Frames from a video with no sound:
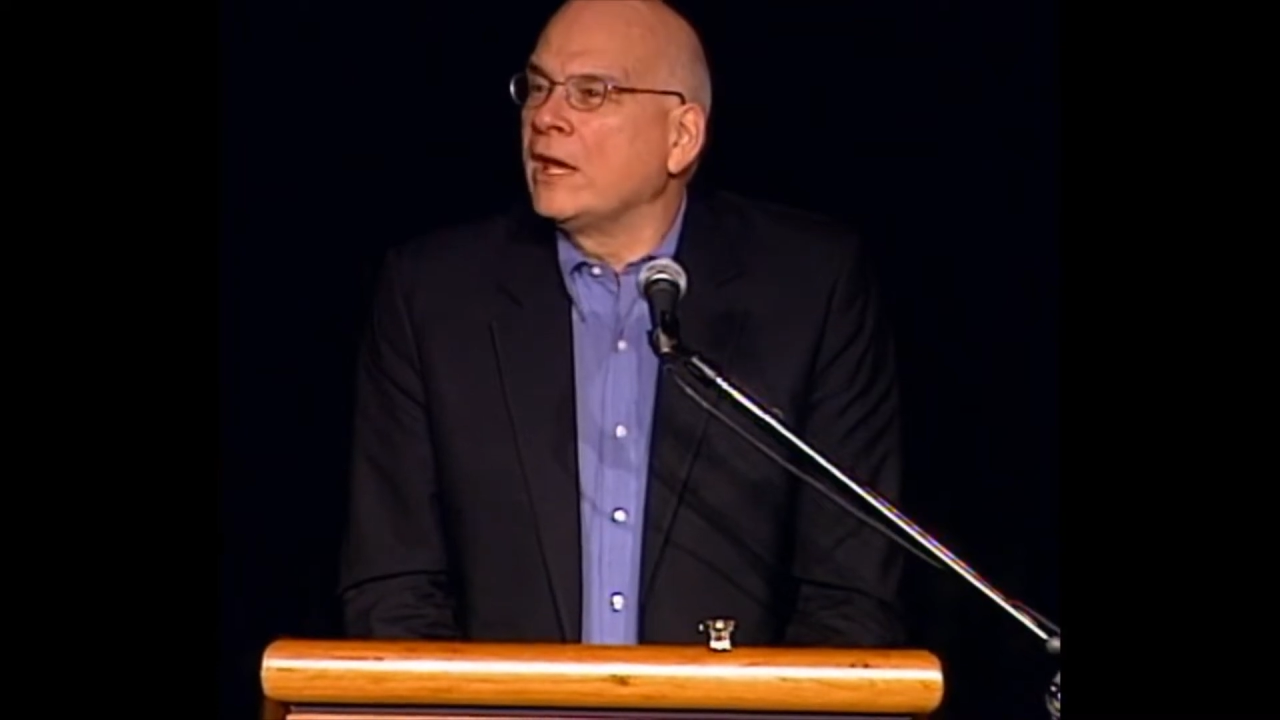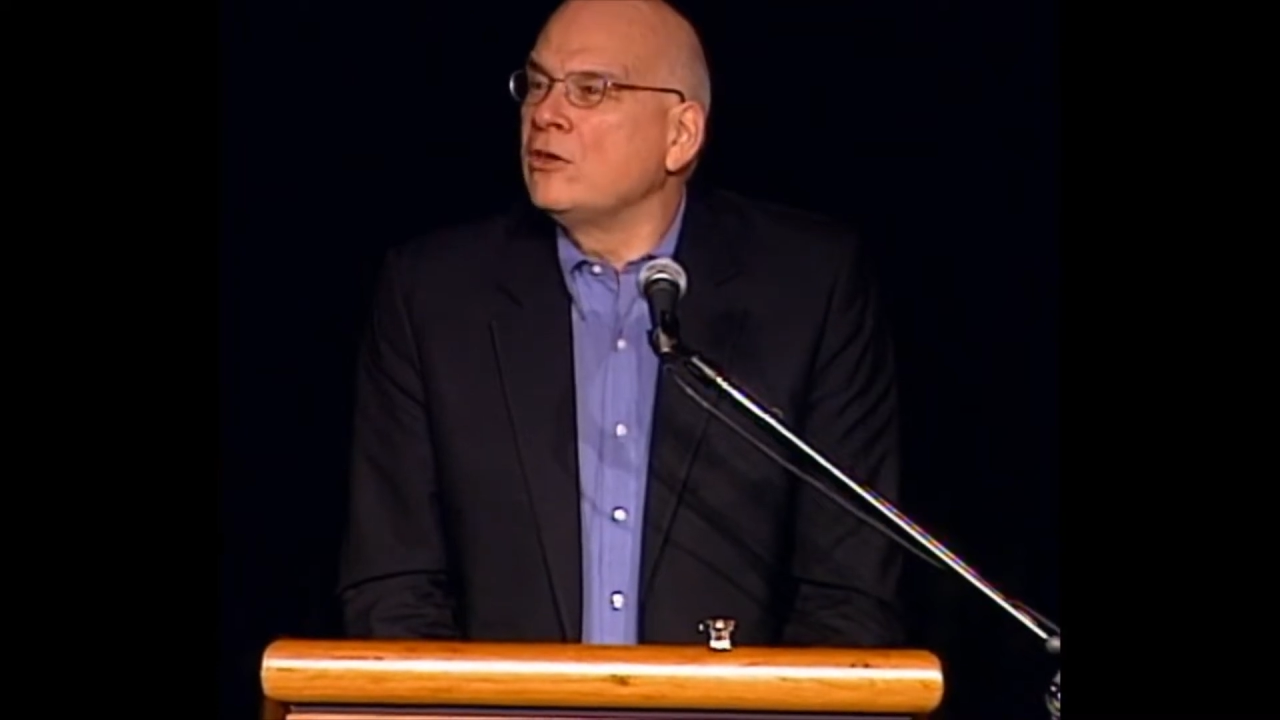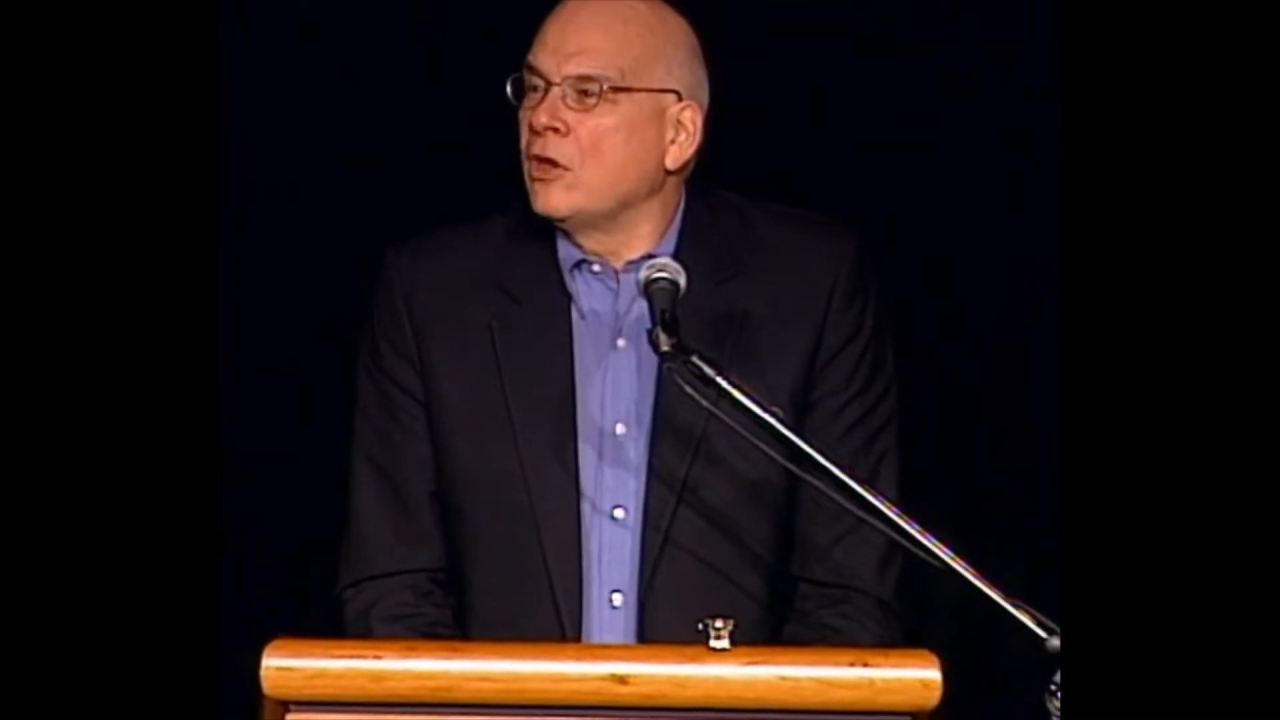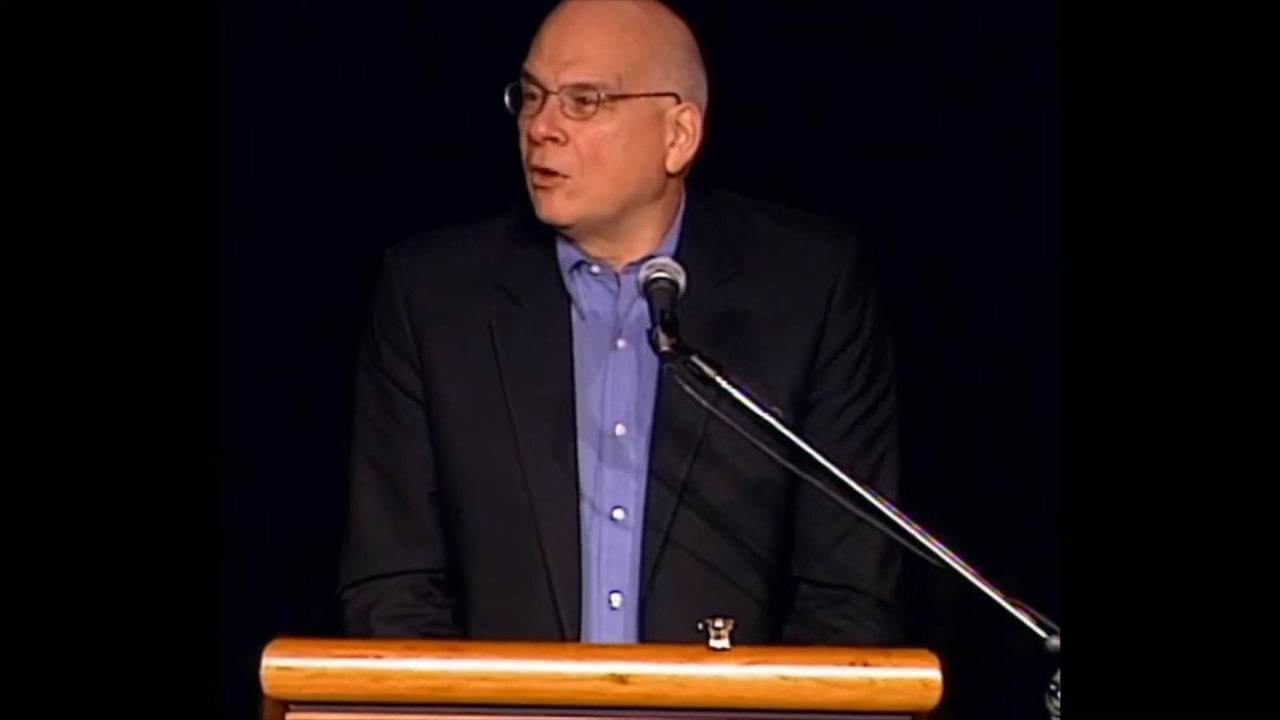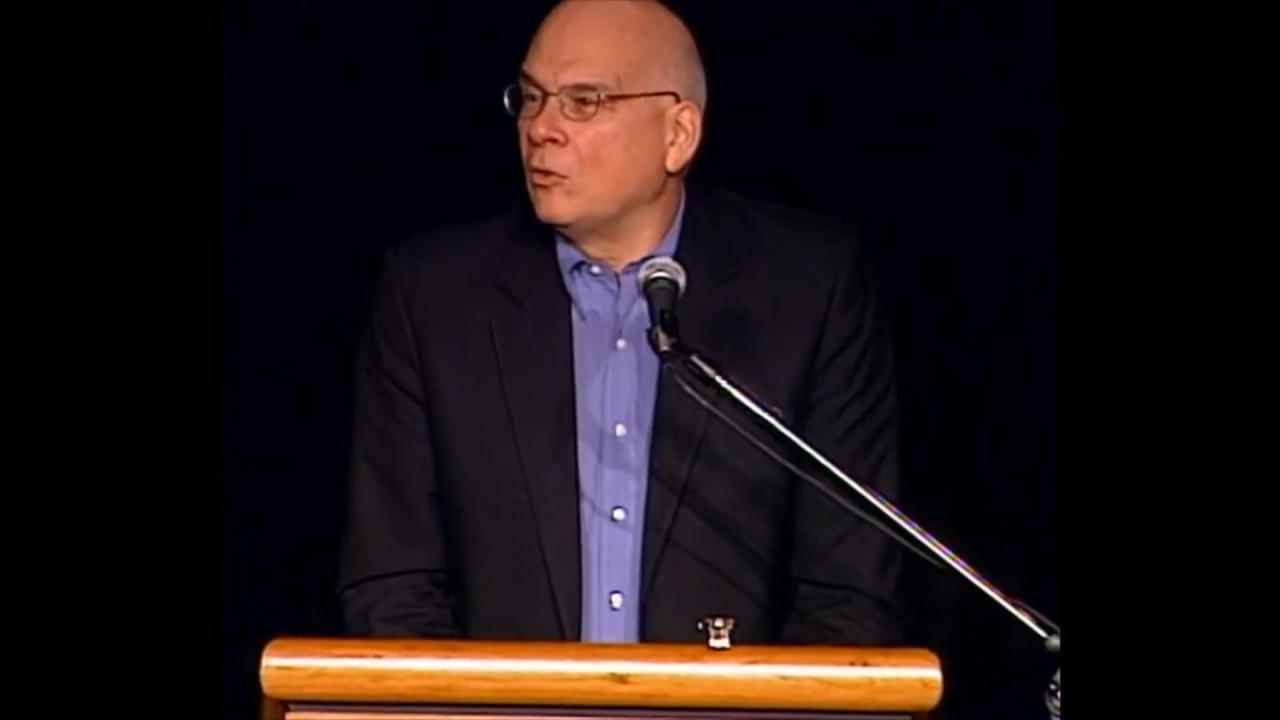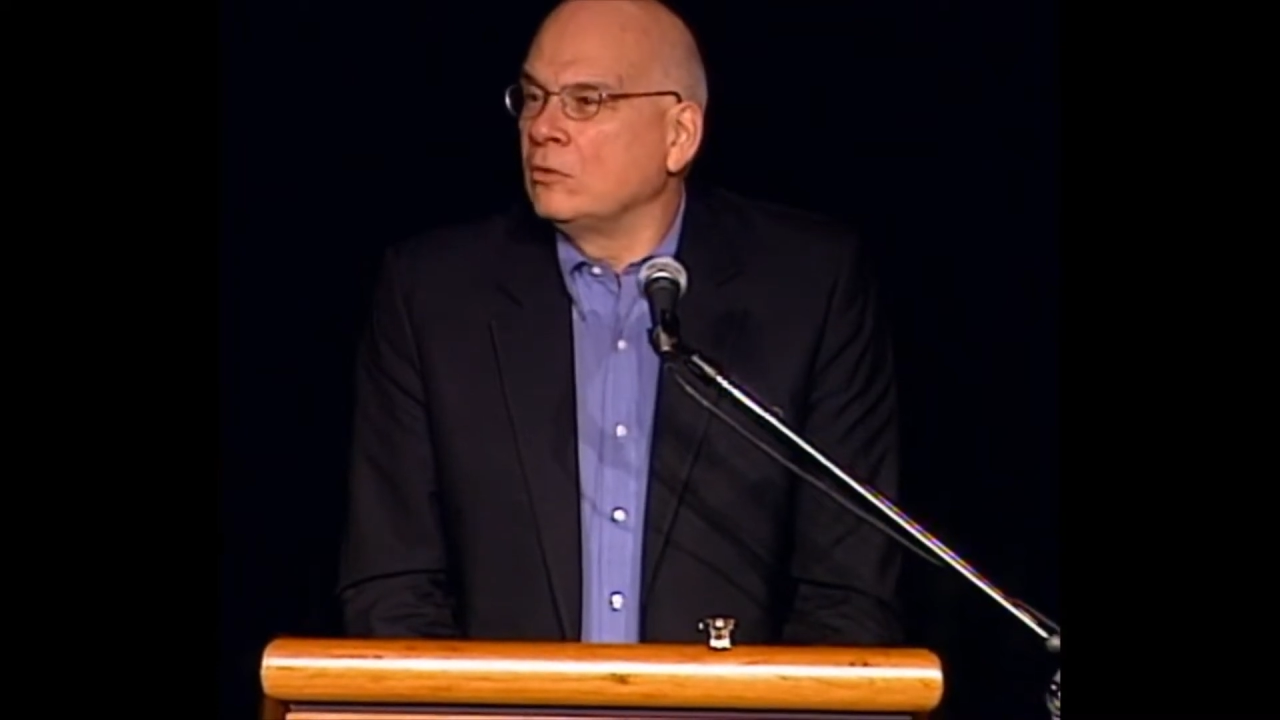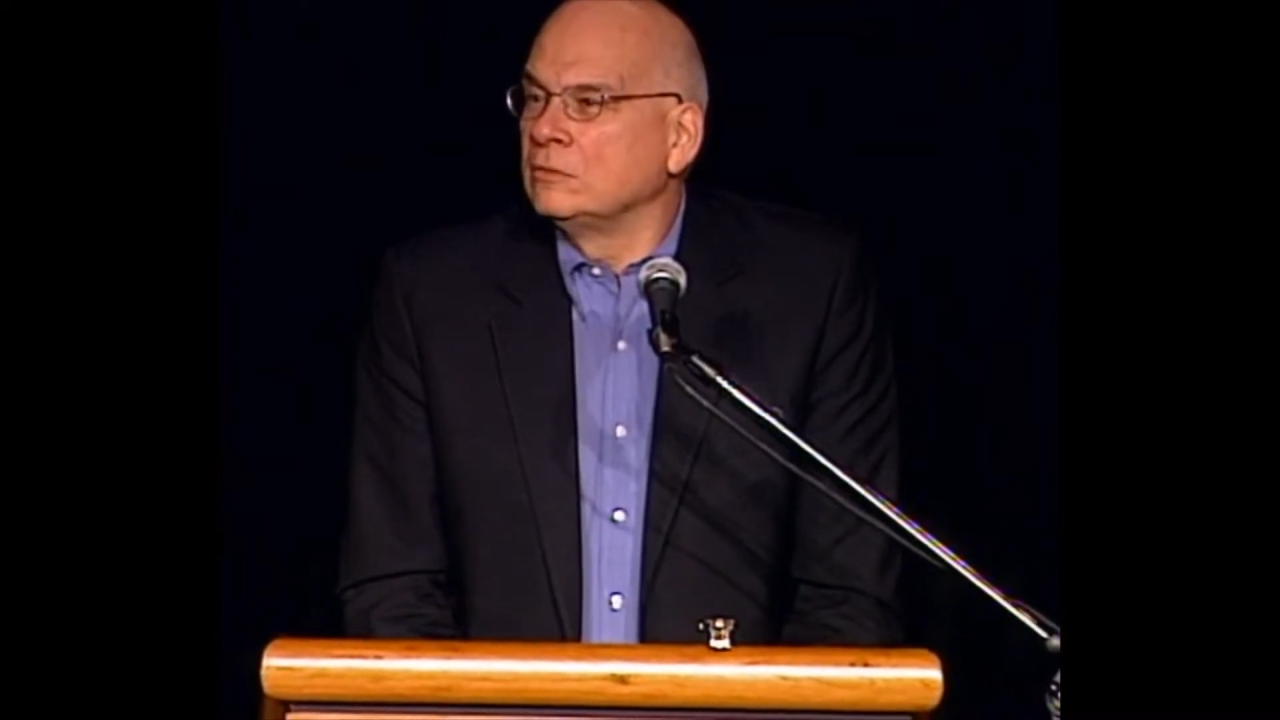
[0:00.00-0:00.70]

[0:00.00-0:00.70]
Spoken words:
know